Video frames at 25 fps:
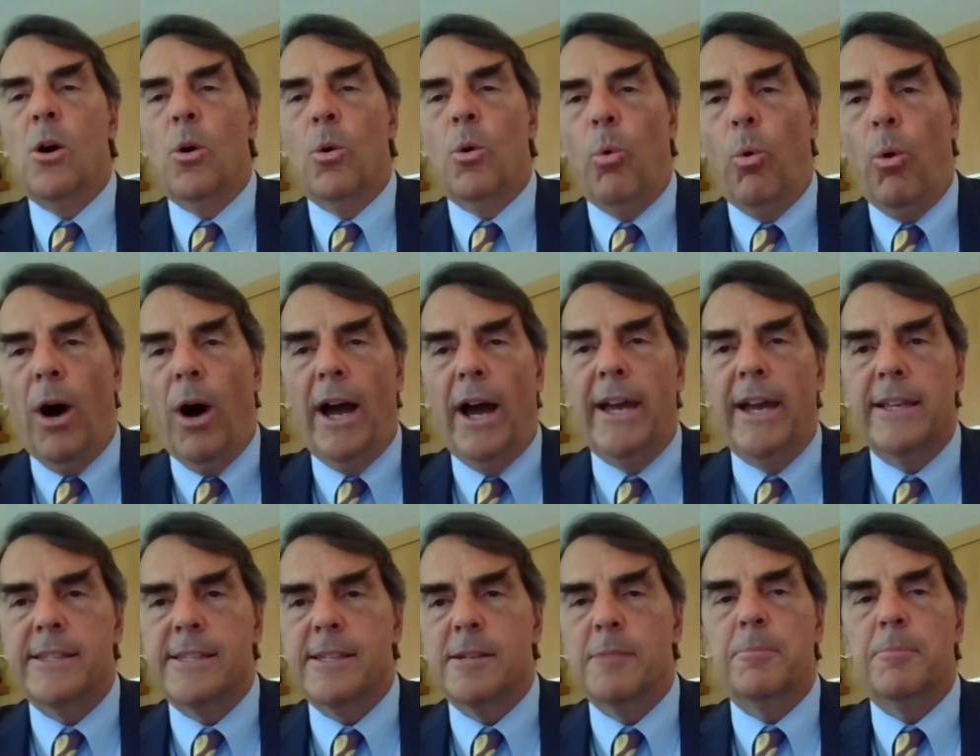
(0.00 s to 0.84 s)
why
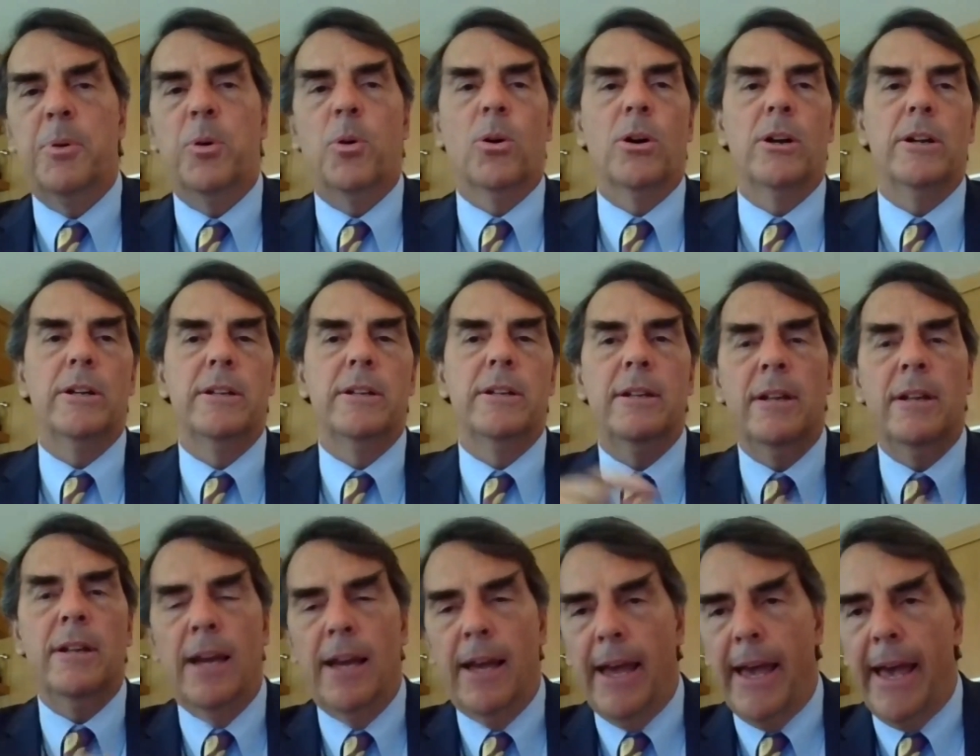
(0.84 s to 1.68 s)
it's important,
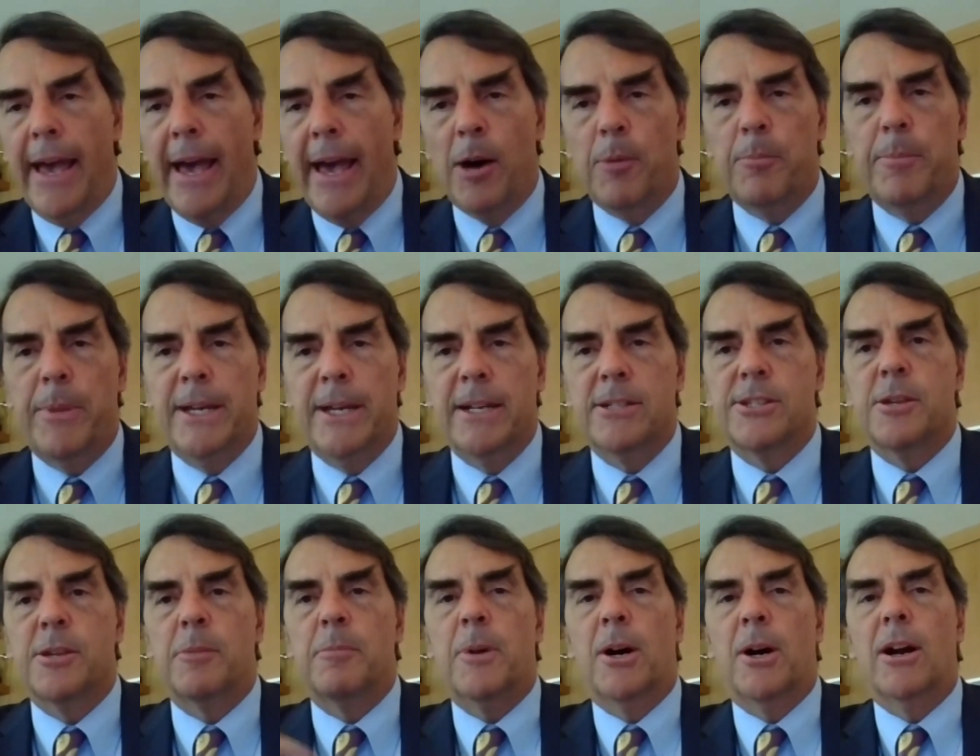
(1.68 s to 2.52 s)
how big's
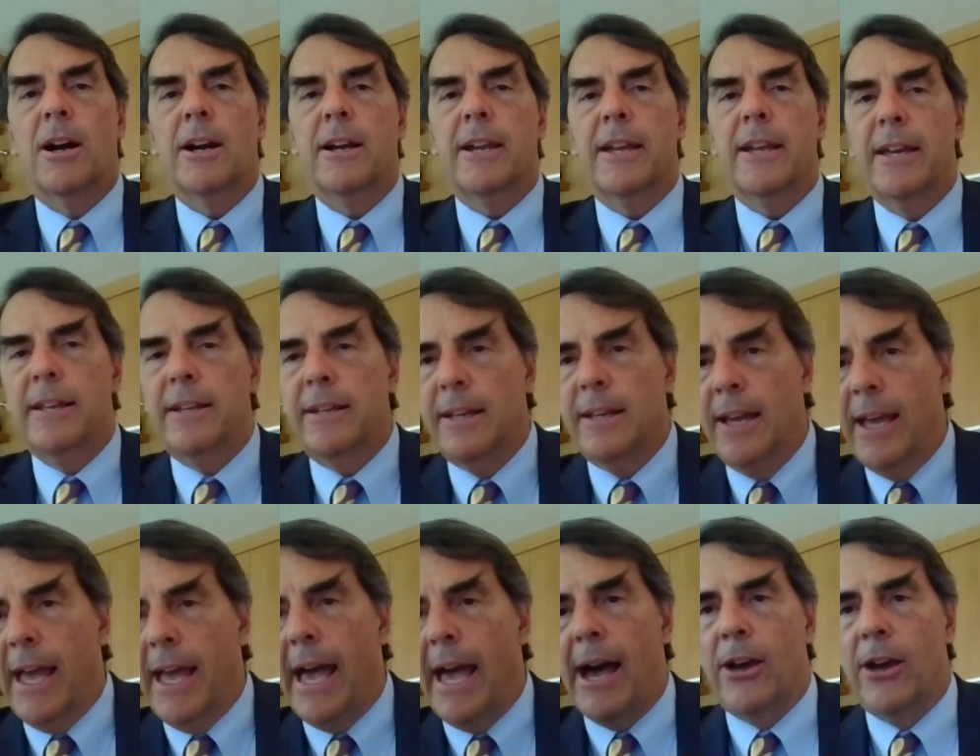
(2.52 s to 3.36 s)
the market,
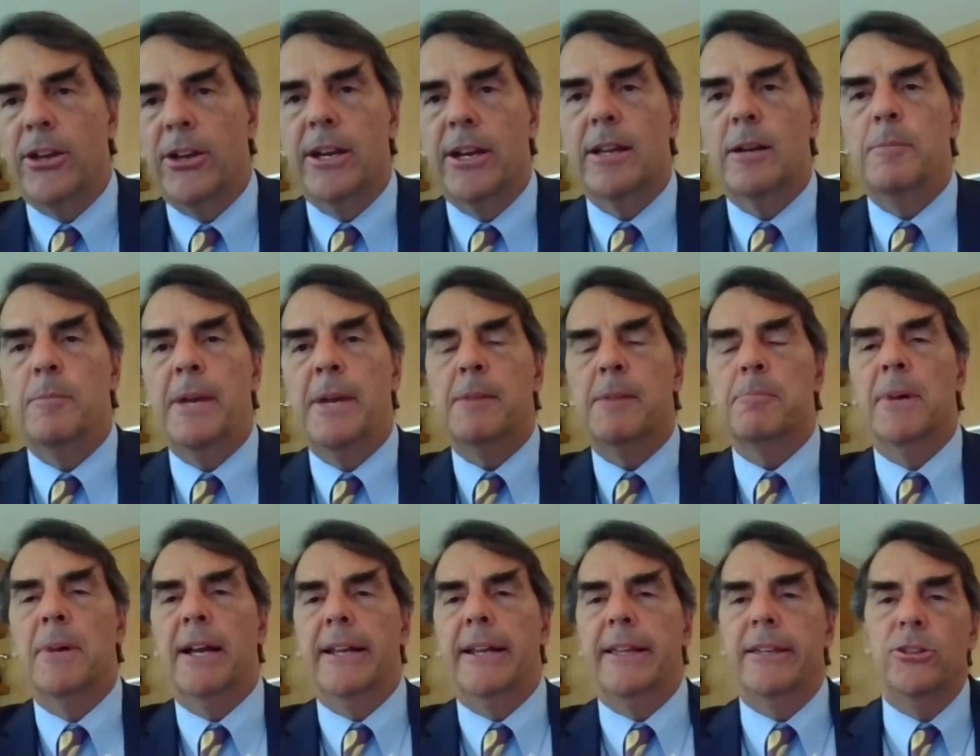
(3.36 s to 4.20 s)
how you're going to make
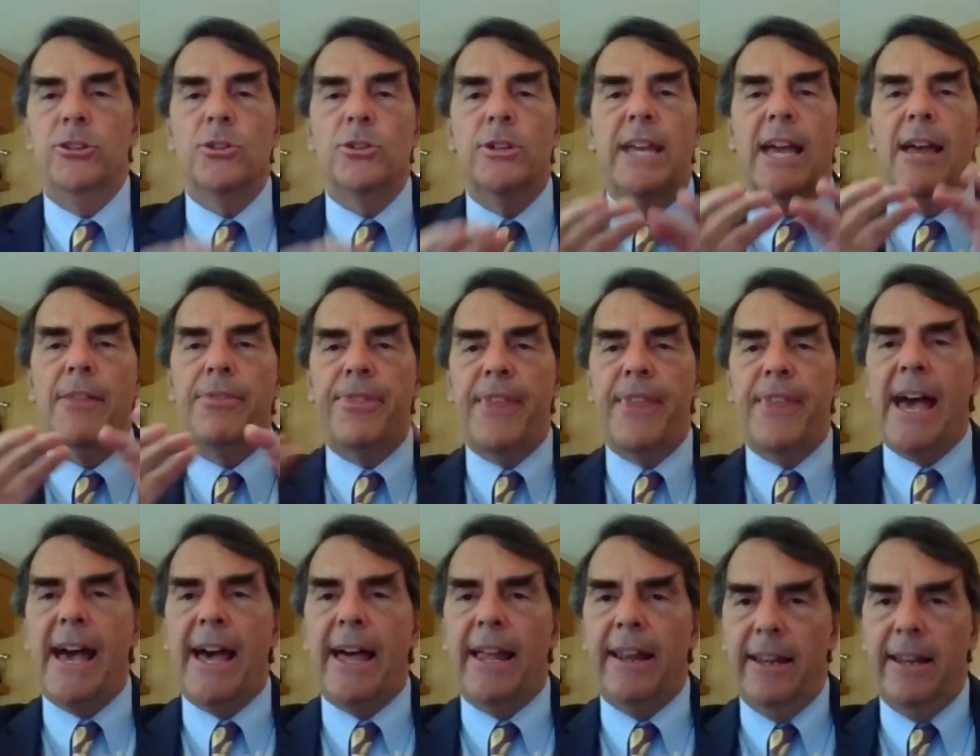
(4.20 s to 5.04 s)
money. You get
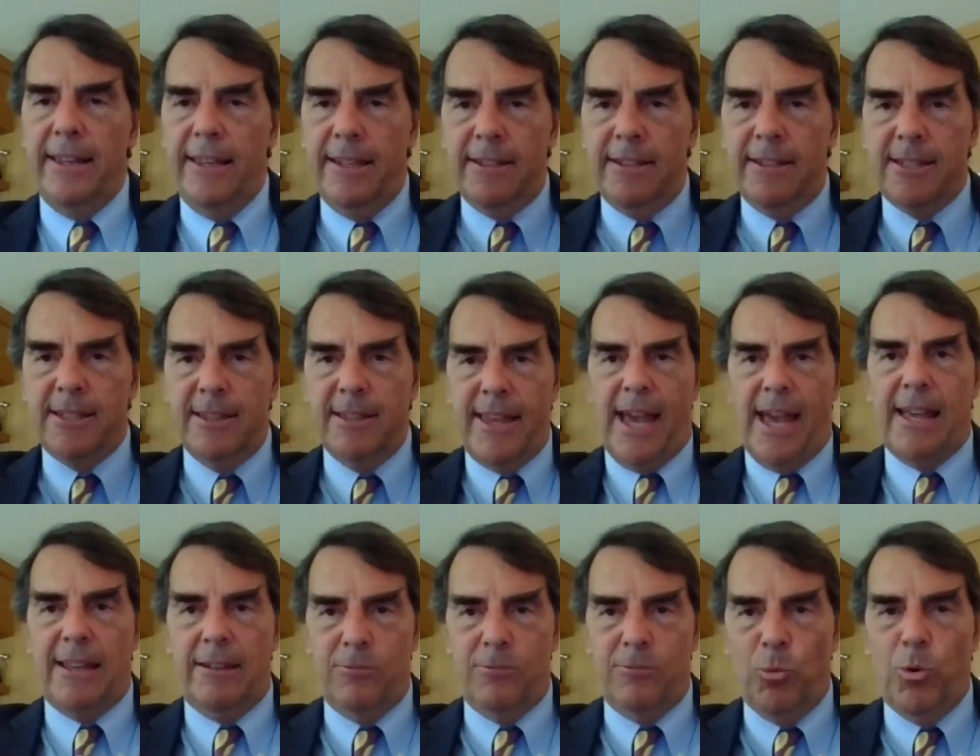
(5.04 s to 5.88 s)
that into
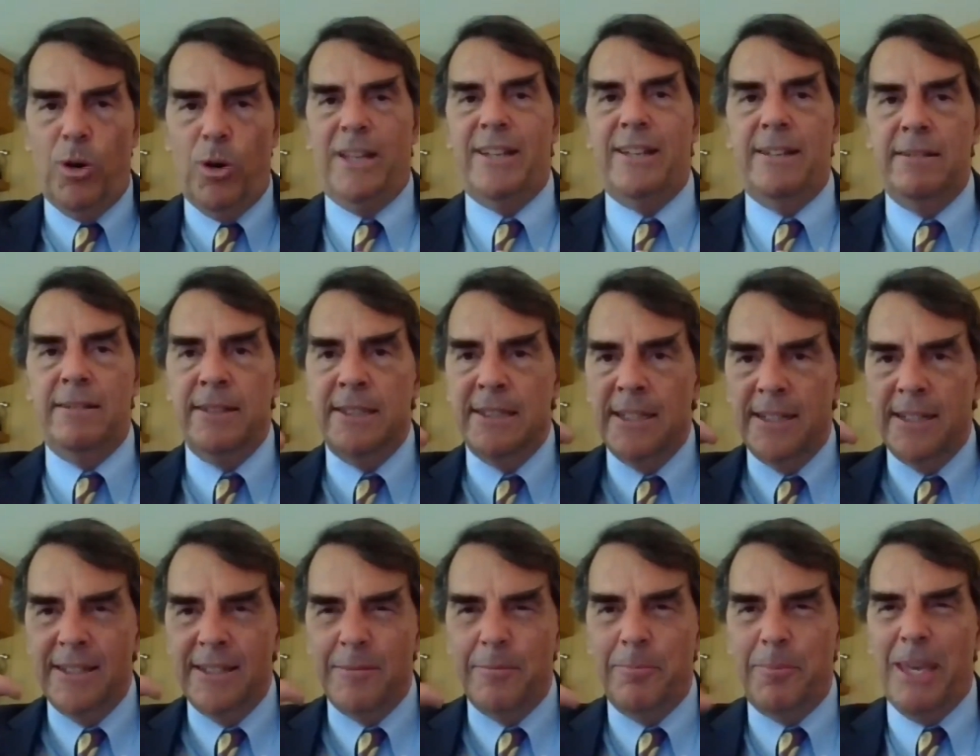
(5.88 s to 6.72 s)
that one
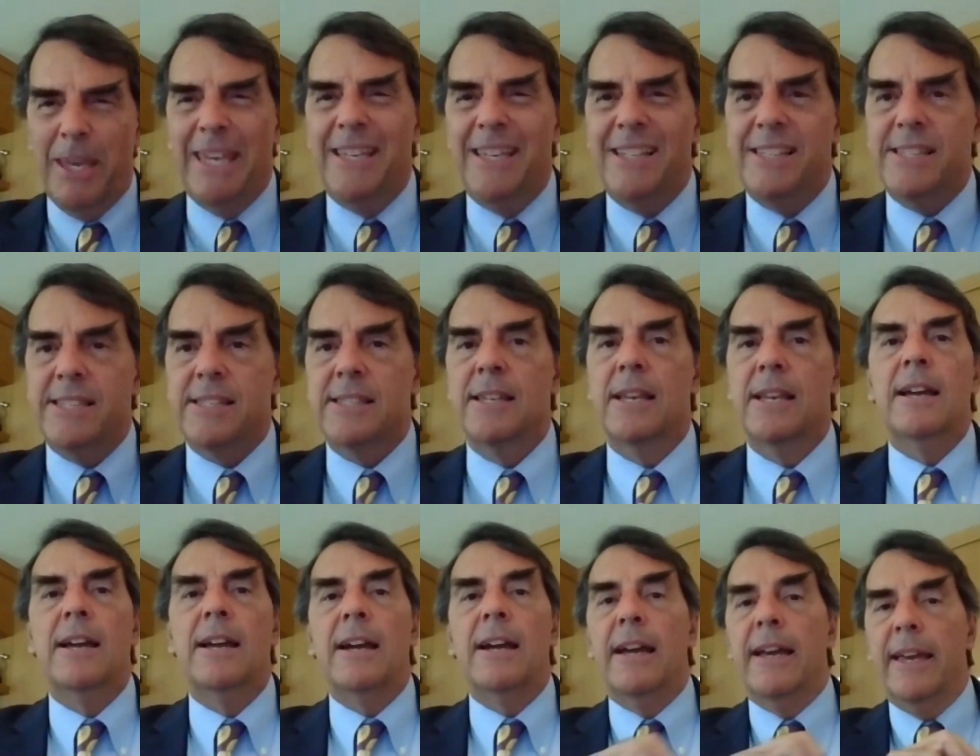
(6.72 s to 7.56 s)
piece,
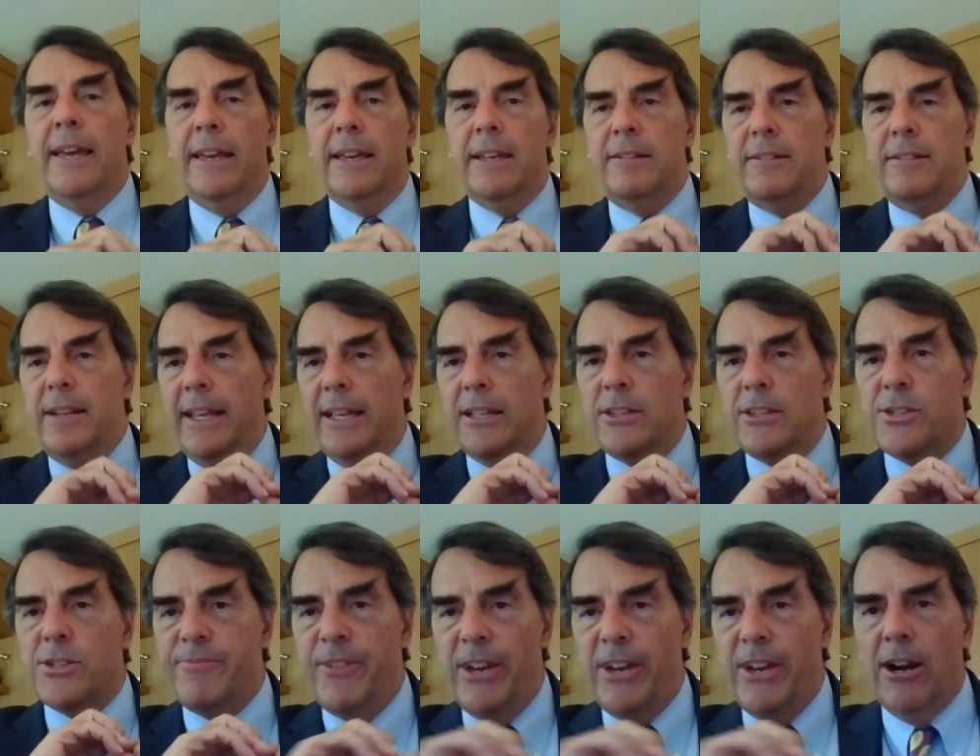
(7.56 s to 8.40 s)

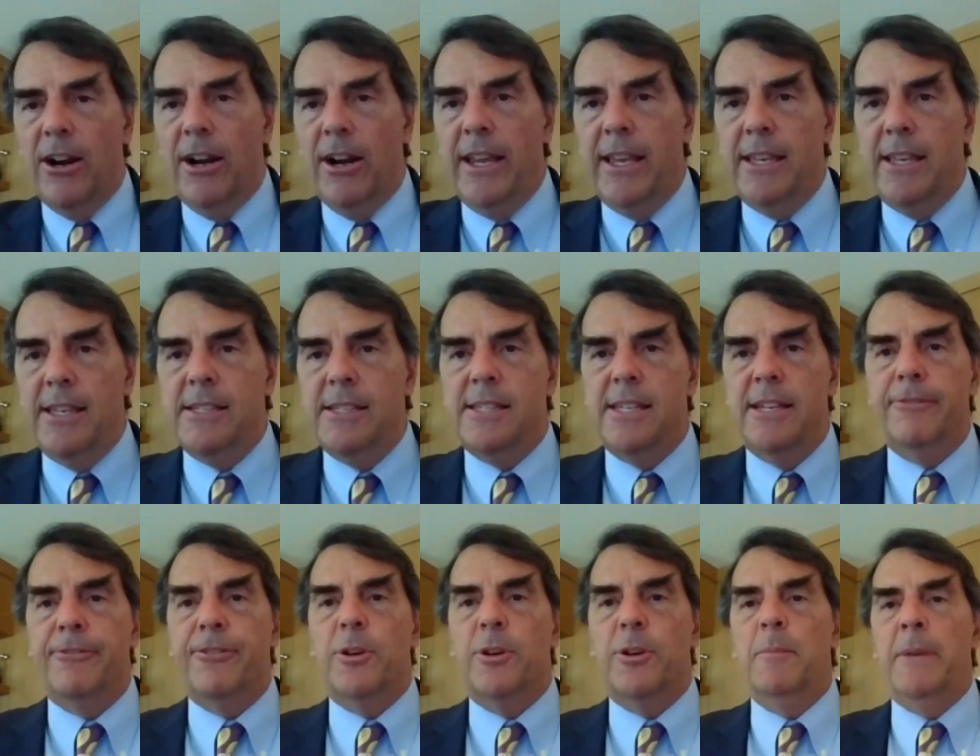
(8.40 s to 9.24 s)
it's very easy for